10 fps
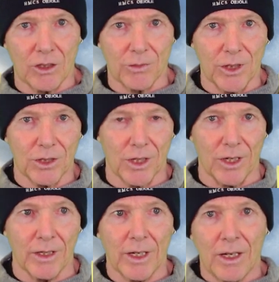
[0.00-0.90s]
is for
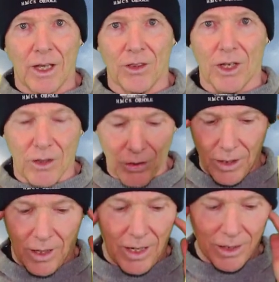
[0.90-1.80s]
sure. The other
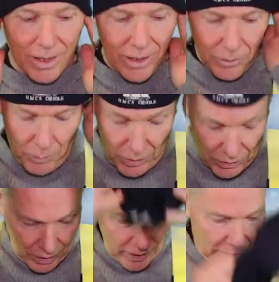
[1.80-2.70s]
thing I like
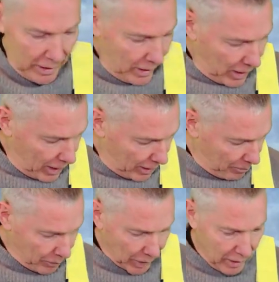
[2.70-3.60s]
personally
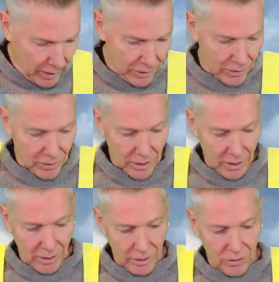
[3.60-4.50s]
um, is
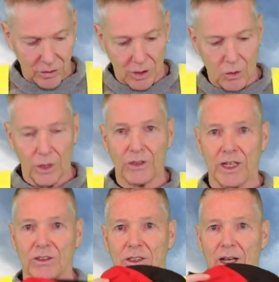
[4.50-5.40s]
this
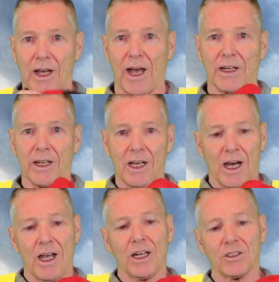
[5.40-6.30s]
Gore-Tex hat.
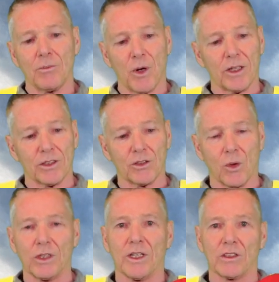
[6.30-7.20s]
I actually bought this
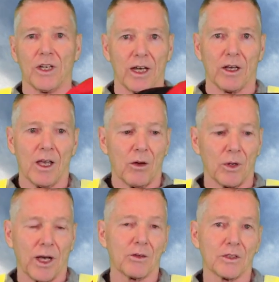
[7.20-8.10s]
Gore-Tex hat
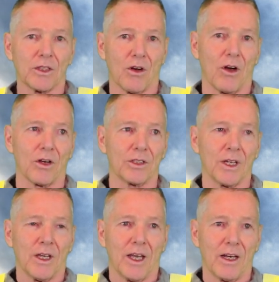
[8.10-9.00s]
when I was in
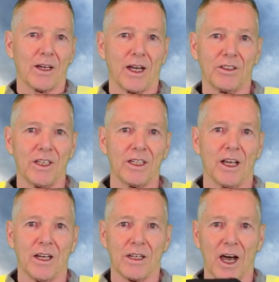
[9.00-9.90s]
college in
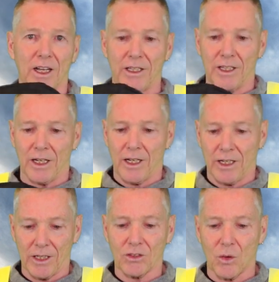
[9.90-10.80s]
1990,
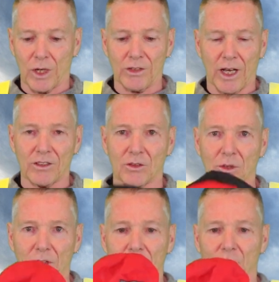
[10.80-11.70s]
it is Gore-Tex. It's
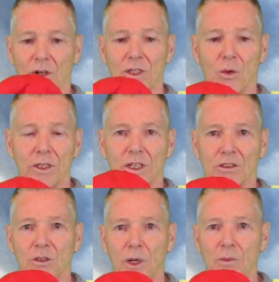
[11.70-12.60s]
one of the early
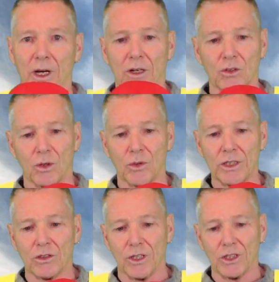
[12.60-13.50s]
Gore-Tex. It's made by Outdoor
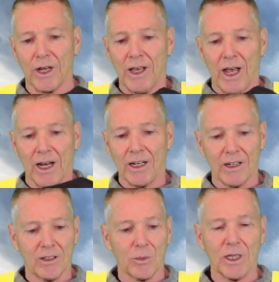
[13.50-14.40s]
Research, and it
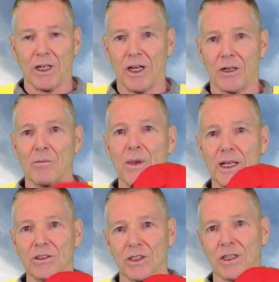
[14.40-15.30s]
has been an
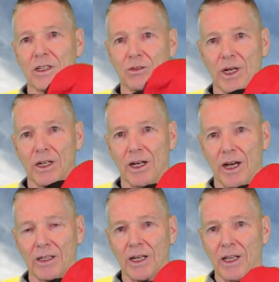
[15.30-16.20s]
amazing rain
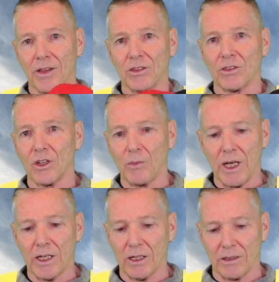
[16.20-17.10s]
hat. They still
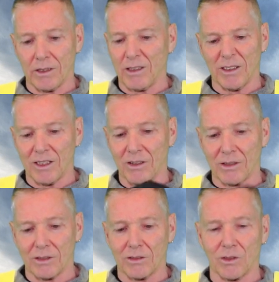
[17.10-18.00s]
make it. I think they
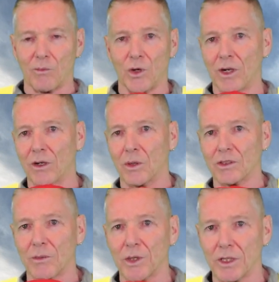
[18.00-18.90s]
call it the sombrero or
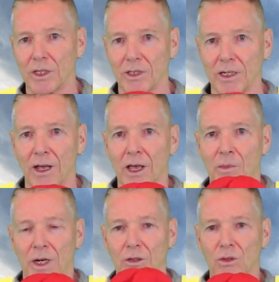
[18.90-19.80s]
something like that.
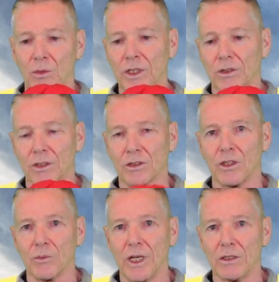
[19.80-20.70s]
But Outdoor Research
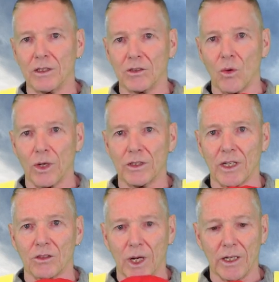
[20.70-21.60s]
still makes these
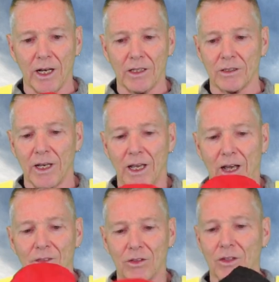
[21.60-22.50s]
Gore-Tex rain hats,
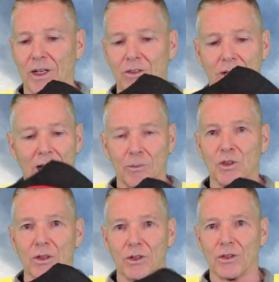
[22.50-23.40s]
and this has
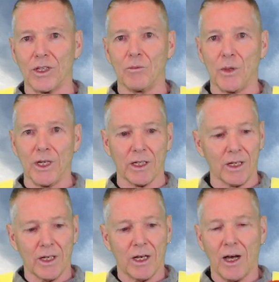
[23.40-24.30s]
absolutely
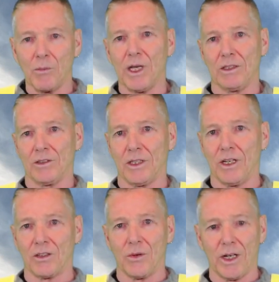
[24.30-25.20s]
been
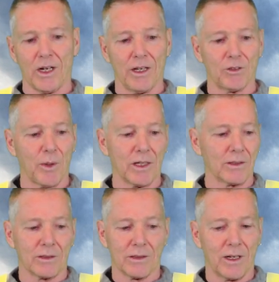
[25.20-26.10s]
amazing in the rain. I have
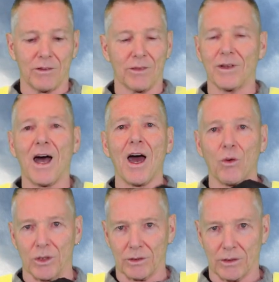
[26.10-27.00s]
spent I have
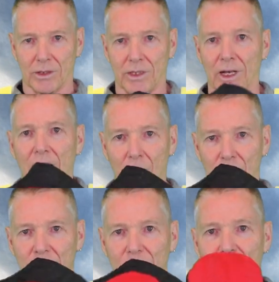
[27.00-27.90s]
hours and
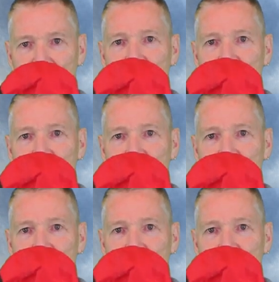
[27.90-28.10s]
hours of